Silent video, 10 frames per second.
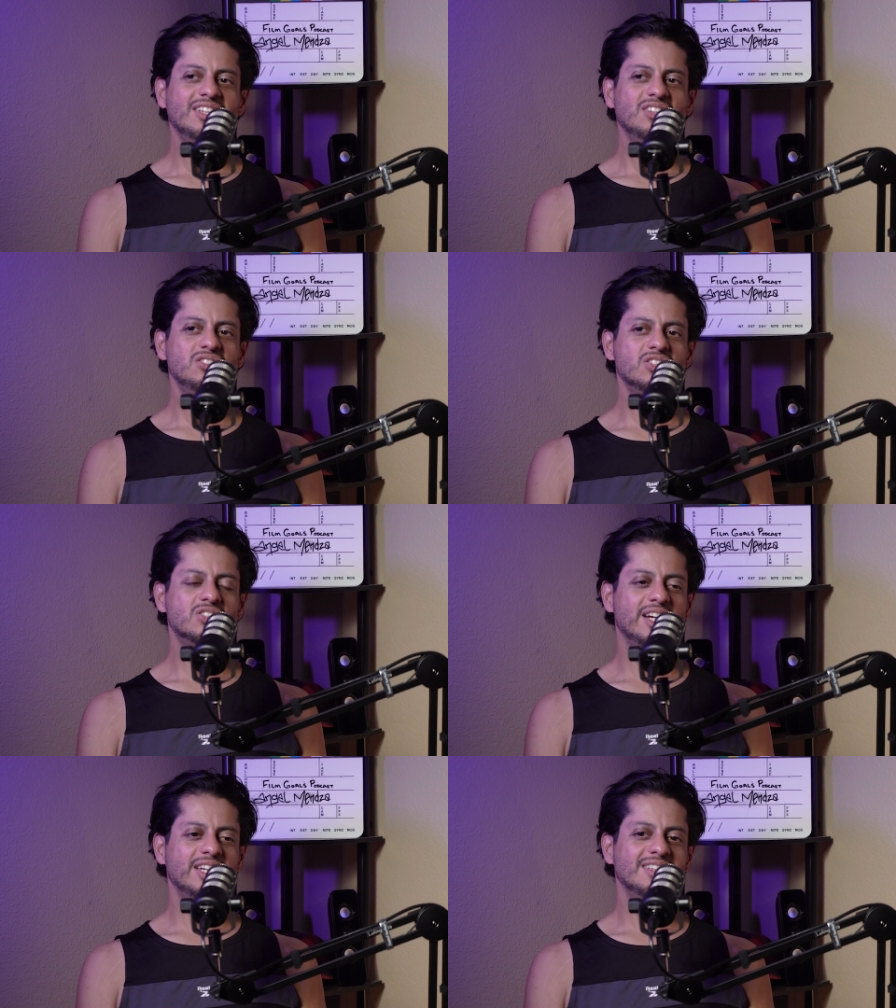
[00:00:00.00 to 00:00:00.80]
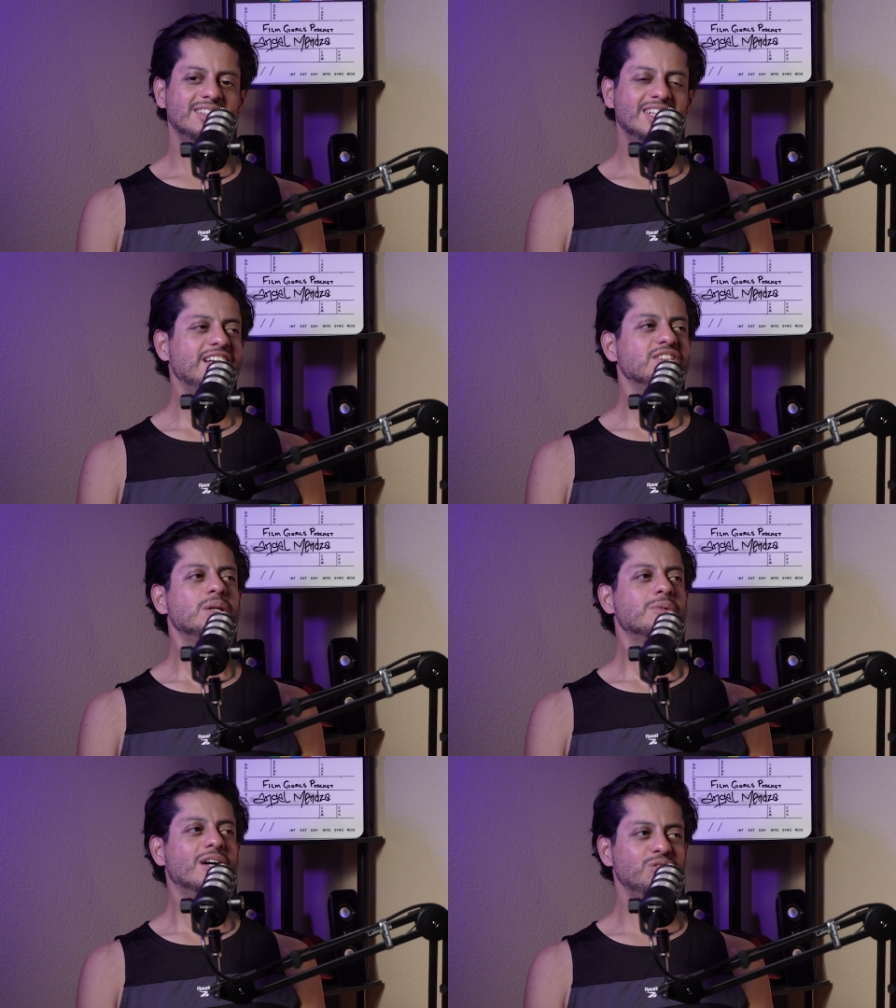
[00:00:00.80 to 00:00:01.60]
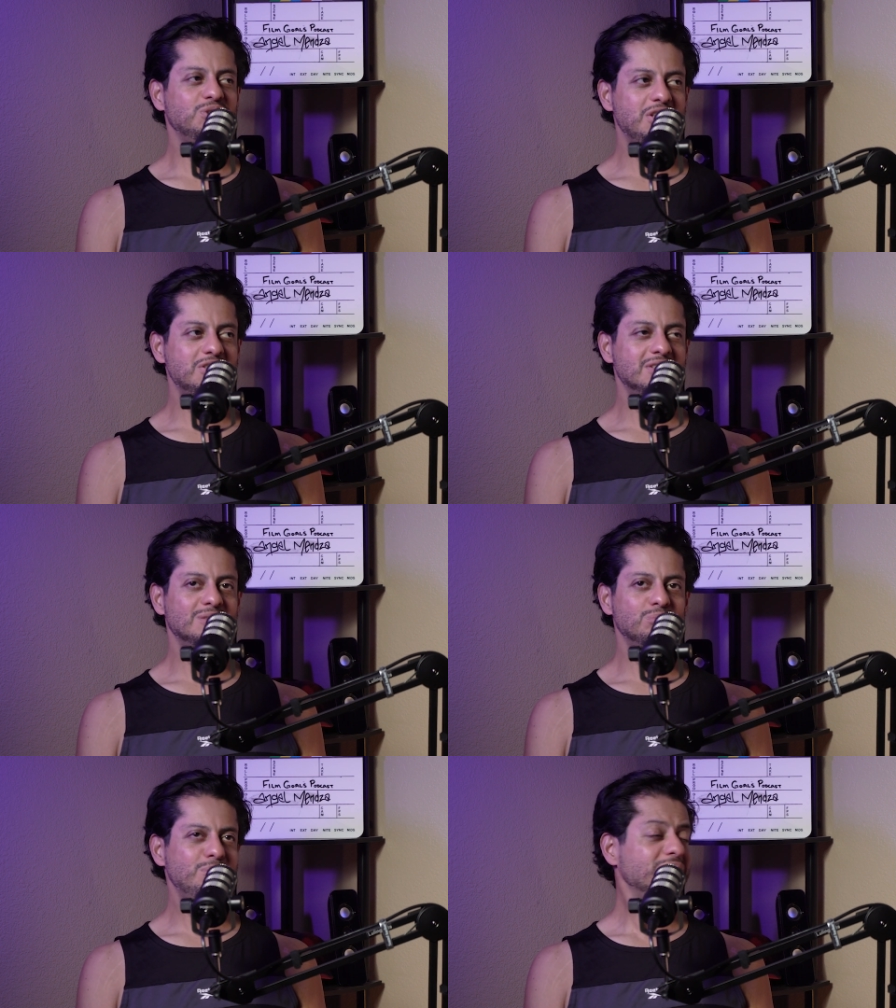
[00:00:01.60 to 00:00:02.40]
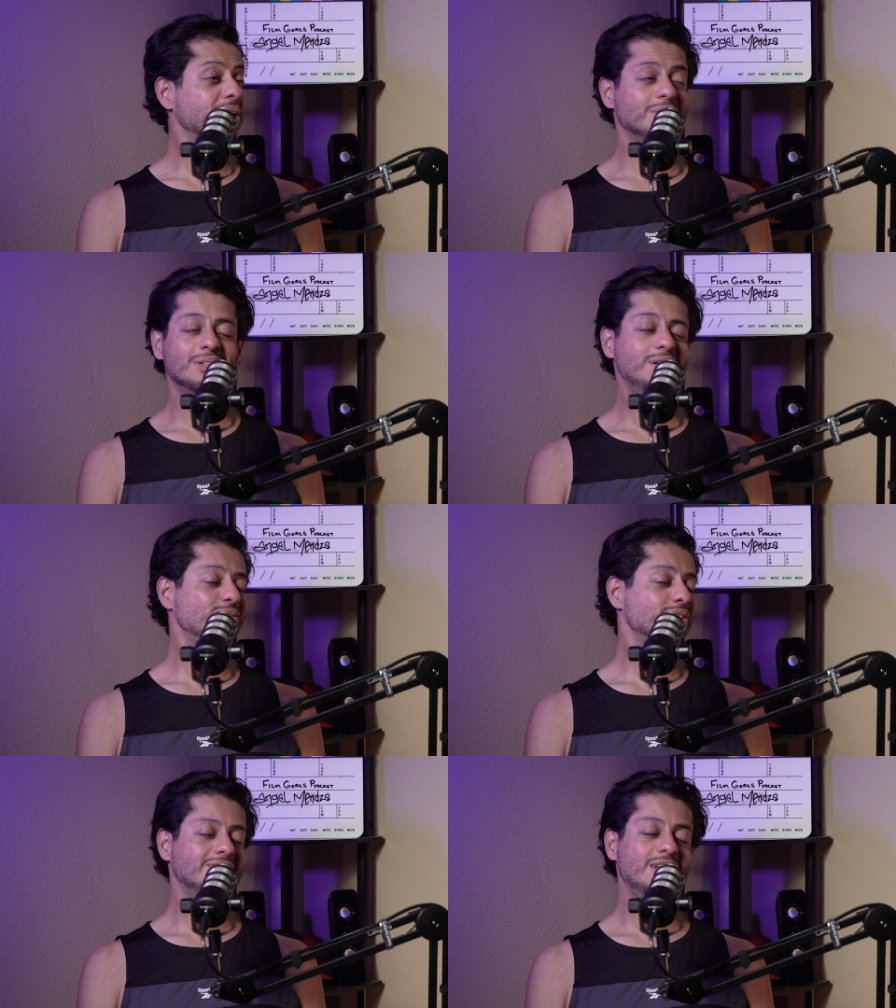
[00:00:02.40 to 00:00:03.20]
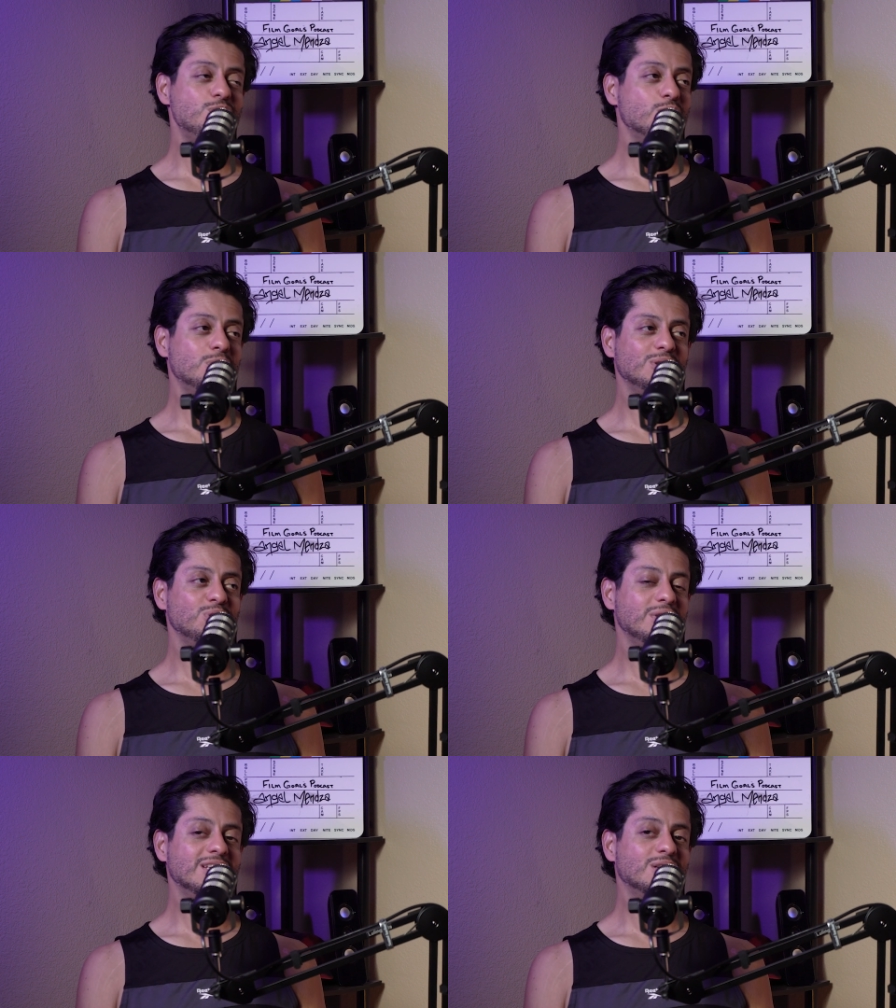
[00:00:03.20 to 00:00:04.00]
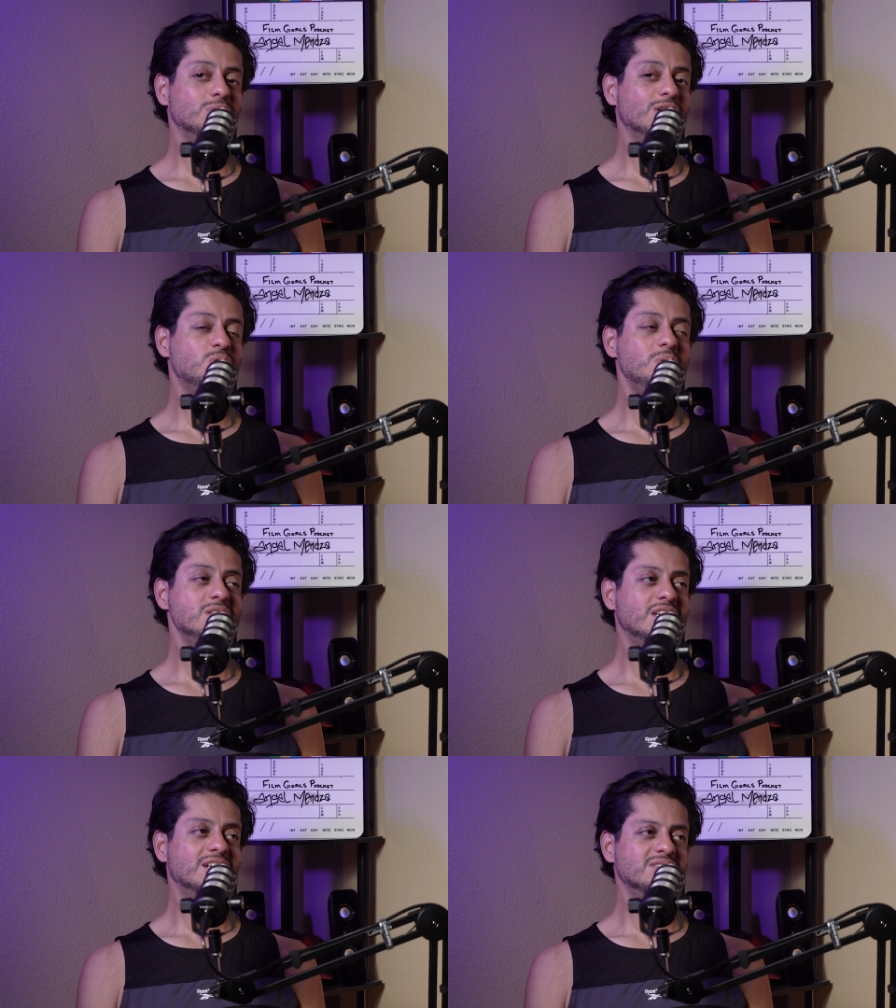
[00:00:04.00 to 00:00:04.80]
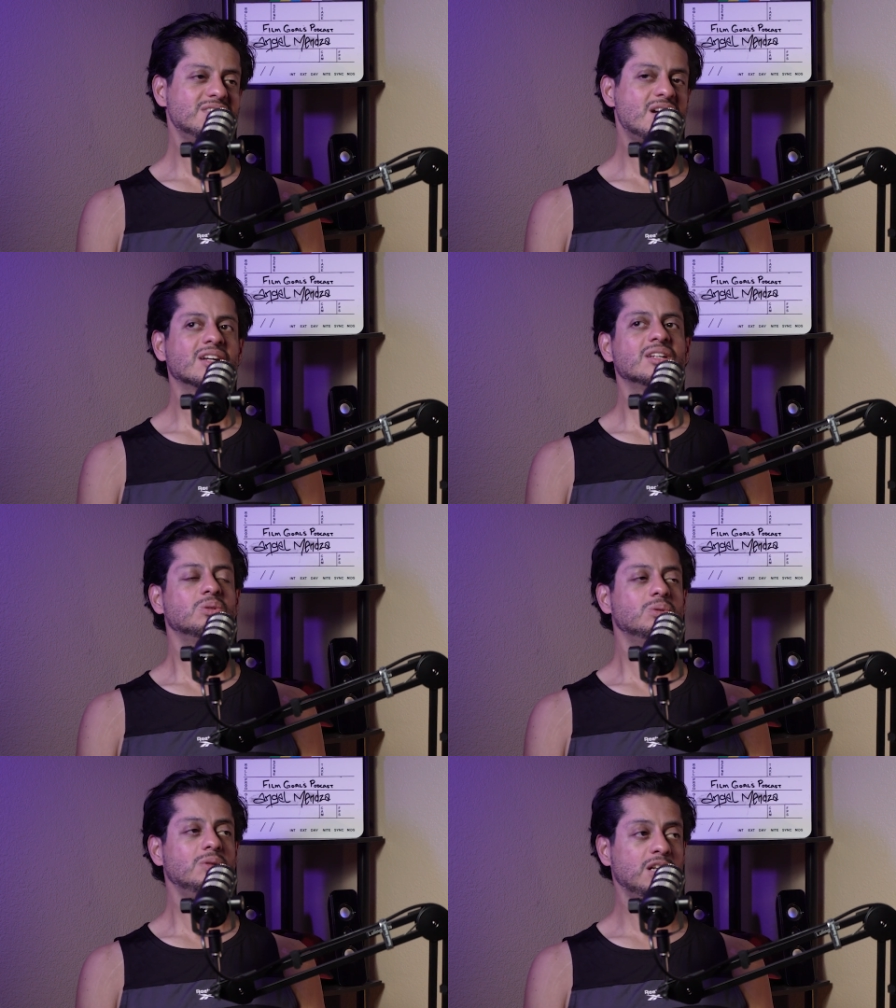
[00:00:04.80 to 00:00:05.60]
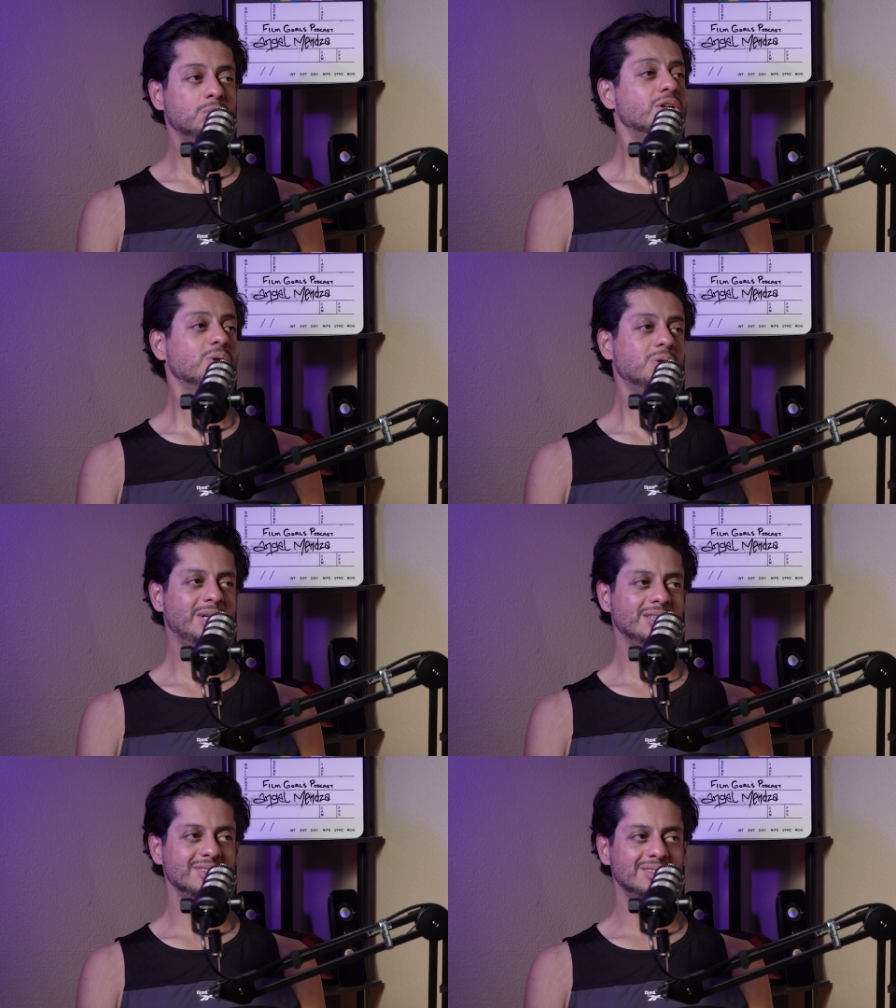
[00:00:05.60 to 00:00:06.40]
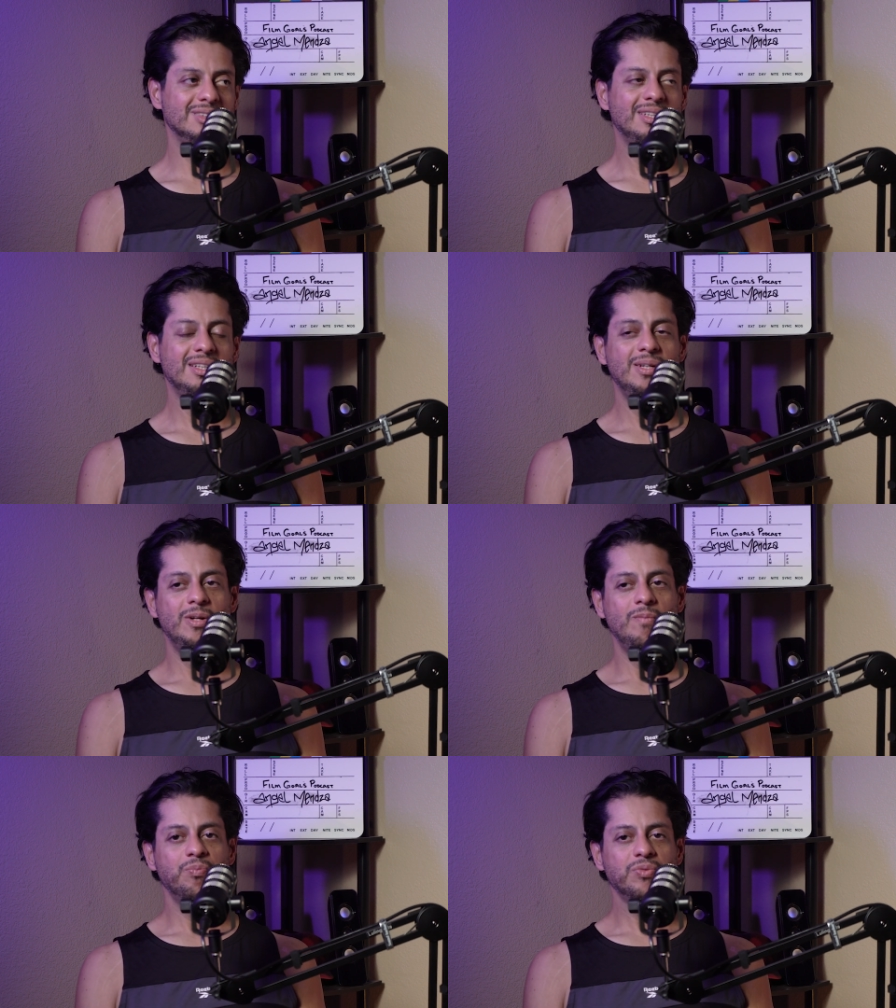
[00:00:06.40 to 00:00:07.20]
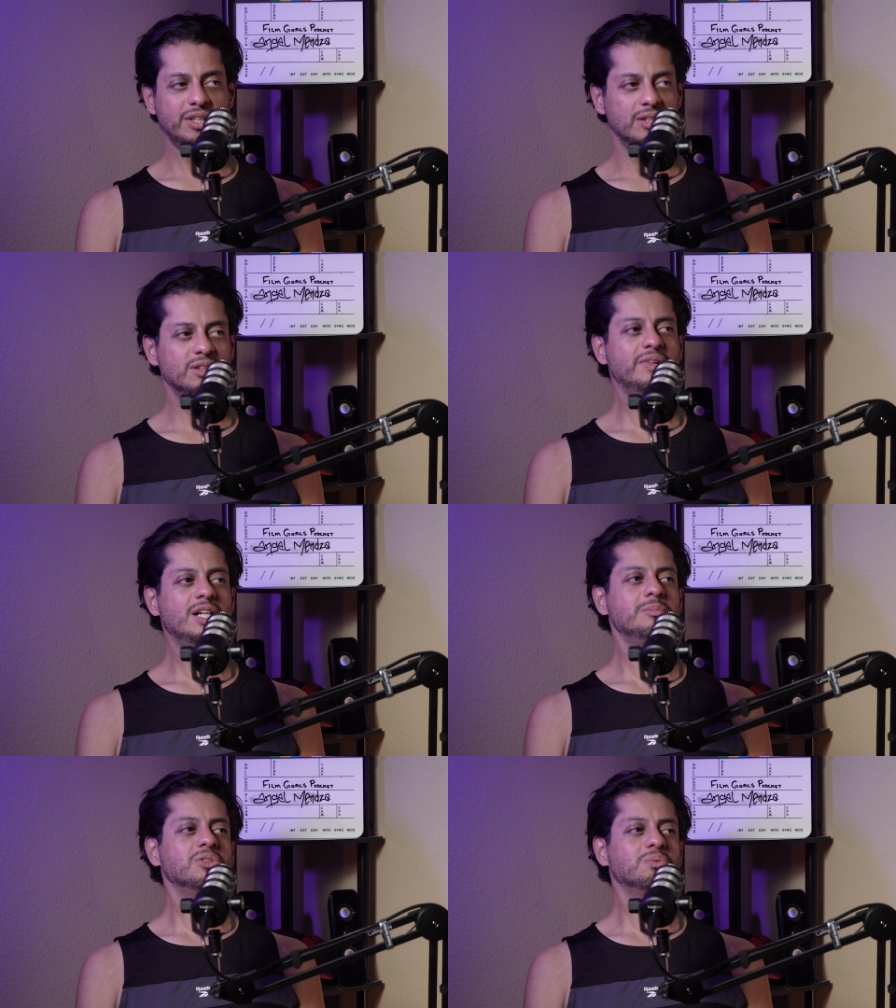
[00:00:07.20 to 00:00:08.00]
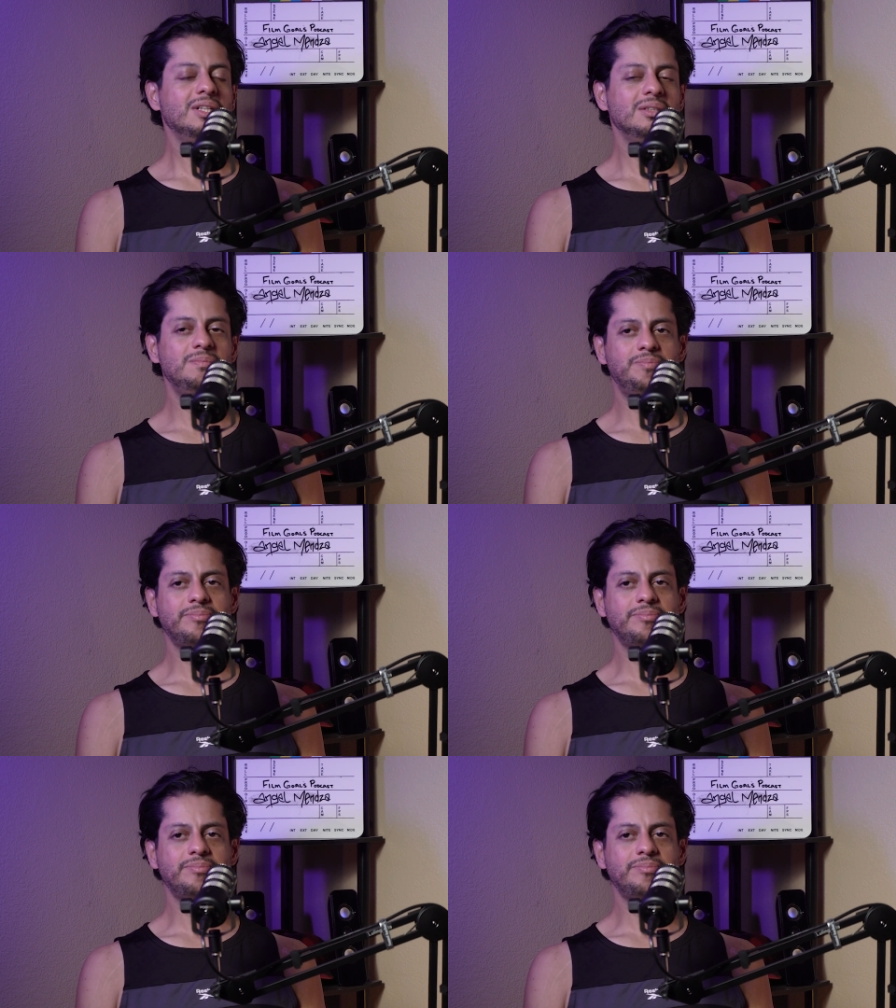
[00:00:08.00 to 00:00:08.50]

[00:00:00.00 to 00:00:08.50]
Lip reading: you should try it. And then I had the same conversation. Maybe I'm not even joking about this, man. Like 2 weeks later, I was talking to Alberto about this character development as well,